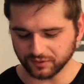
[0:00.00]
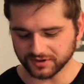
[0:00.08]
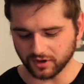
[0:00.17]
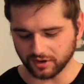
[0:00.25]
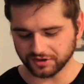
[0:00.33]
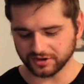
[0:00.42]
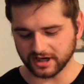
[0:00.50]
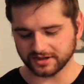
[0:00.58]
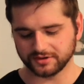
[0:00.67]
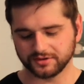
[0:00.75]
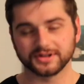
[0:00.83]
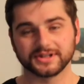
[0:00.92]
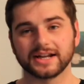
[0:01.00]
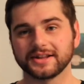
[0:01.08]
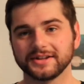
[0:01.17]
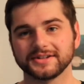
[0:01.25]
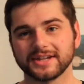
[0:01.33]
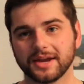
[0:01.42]
he was on track to do
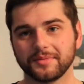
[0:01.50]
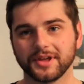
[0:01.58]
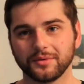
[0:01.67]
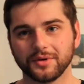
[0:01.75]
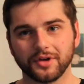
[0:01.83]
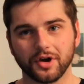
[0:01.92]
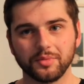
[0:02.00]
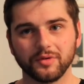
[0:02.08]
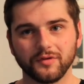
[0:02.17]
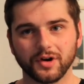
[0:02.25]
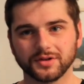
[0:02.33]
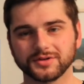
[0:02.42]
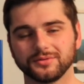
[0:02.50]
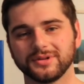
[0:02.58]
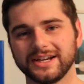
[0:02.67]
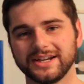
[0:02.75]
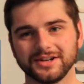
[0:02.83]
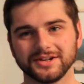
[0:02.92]
exactly the same thing with Opel Vauxhall
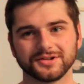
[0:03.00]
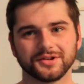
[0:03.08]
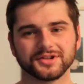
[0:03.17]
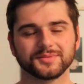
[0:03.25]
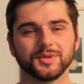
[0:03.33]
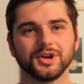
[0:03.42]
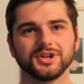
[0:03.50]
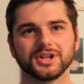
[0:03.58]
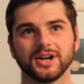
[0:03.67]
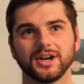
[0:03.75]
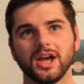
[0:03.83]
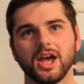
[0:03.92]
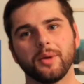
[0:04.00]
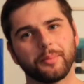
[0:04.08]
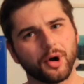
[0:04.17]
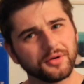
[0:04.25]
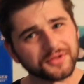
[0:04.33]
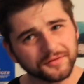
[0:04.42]
leading into this merger.
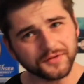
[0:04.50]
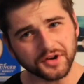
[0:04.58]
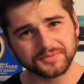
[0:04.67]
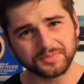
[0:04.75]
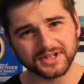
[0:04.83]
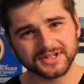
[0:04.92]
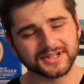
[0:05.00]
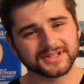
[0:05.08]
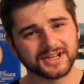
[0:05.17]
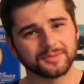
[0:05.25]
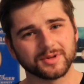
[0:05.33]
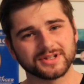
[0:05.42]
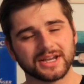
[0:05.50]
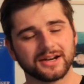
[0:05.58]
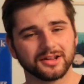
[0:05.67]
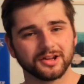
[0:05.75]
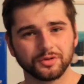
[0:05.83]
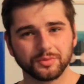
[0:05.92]
Both of those business segments had
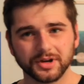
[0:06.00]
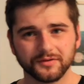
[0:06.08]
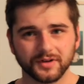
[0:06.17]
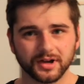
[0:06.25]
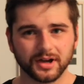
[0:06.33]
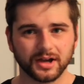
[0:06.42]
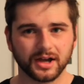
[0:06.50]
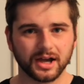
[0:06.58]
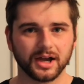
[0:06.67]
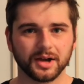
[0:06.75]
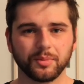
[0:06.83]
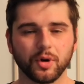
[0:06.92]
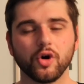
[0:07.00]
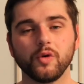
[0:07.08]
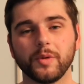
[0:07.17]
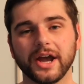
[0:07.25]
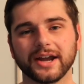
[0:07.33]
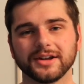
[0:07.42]
a little bit of a
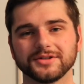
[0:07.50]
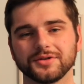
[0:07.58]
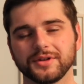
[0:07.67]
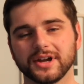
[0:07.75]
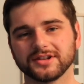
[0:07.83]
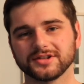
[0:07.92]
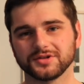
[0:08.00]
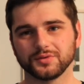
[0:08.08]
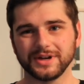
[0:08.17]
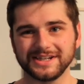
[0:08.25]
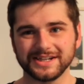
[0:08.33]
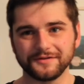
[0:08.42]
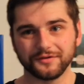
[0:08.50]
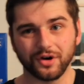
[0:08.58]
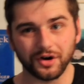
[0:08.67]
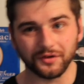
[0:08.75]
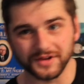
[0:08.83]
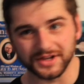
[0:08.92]
pullback in 2020 for
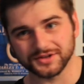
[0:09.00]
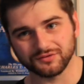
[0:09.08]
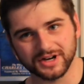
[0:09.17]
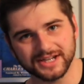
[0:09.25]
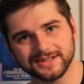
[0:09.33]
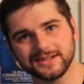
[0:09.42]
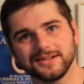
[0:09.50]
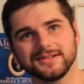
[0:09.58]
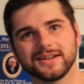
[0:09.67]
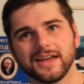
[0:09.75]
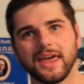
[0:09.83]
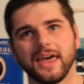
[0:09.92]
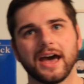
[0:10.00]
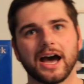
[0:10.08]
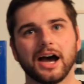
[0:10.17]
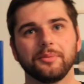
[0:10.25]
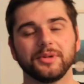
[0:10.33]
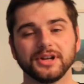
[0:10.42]
obvious reasons.
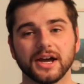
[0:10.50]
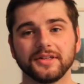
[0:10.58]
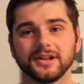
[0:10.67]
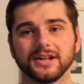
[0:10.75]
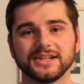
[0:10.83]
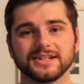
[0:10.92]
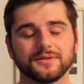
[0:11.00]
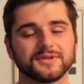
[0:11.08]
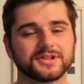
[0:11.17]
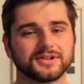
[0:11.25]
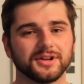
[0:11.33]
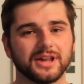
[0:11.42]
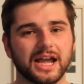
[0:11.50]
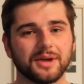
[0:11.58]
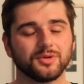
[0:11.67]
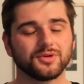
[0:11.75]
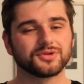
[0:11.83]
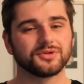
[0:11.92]
But nonetheless, he was still
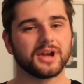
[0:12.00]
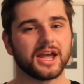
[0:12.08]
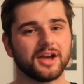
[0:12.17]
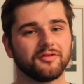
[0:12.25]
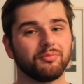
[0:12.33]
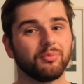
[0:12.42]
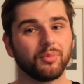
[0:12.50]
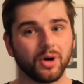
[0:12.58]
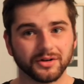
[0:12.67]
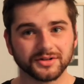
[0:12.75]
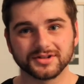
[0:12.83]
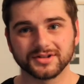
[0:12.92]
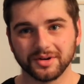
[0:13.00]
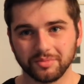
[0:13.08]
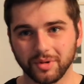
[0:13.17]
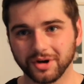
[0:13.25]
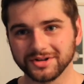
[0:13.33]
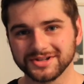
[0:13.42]
able to have
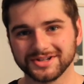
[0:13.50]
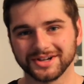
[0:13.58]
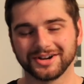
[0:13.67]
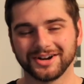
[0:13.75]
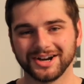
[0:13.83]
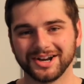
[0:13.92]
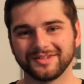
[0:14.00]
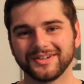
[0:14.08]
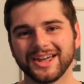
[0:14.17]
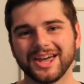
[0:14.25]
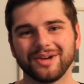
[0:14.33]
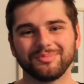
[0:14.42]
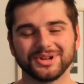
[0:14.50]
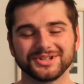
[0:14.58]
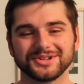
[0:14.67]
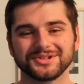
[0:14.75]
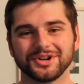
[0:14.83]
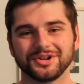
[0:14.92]
monster kind of
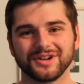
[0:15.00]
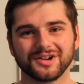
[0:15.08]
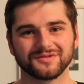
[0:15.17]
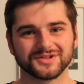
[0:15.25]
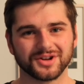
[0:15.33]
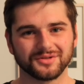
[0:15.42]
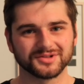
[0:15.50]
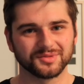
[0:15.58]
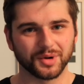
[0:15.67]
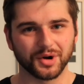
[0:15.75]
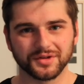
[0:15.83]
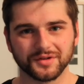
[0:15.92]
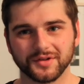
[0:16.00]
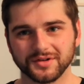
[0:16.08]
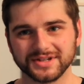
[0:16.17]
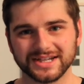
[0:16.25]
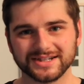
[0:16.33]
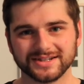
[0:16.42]
business turnaround results in both of
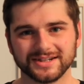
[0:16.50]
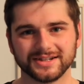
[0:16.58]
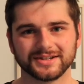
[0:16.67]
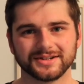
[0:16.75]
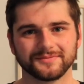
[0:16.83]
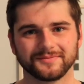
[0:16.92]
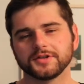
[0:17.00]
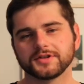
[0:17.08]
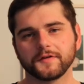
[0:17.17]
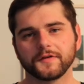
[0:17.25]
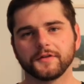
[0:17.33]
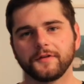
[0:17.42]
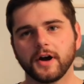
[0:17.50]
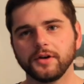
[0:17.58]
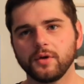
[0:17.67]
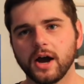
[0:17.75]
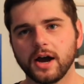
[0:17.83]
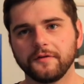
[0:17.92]
those entities. So for the
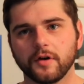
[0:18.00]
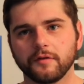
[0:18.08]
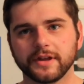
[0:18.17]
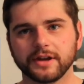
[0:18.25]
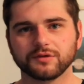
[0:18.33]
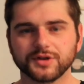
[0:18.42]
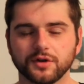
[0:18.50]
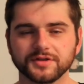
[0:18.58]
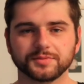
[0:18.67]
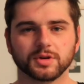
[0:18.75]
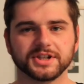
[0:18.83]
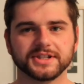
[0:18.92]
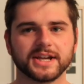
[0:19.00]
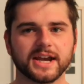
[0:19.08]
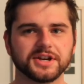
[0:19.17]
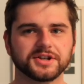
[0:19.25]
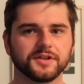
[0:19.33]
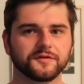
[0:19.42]
final half of the results
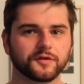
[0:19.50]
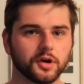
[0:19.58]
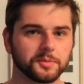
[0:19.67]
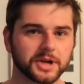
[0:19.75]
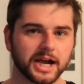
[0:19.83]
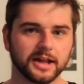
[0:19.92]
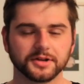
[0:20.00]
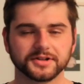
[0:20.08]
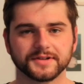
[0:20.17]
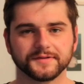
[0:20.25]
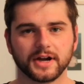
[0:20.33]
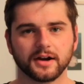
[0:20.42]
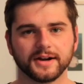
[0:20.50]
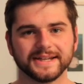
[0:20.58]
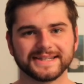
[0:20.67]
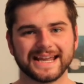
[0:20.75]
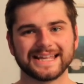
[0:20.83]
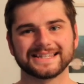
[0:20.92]
presentation from Carlos
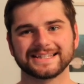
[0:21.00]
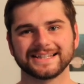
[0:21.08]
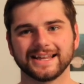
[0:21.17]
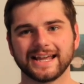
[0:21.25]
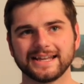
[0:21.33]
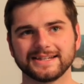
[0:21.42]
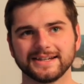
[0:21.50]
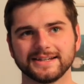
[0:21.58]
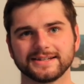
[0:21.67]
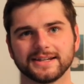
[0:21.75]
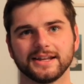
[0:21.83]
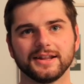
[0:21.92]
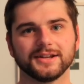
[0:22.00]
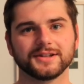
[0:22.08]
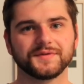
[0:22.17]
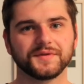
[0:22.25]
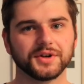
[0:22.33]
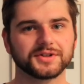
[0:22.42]
Tavares at Stellantis in this
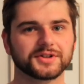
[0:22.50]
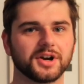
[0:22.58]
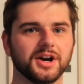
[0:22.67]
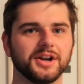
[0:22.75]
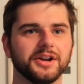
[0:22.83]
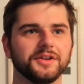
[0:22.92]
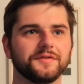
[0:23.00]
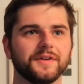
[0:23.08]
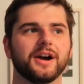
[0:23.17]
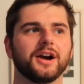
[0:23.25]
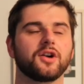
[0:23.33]
first kind of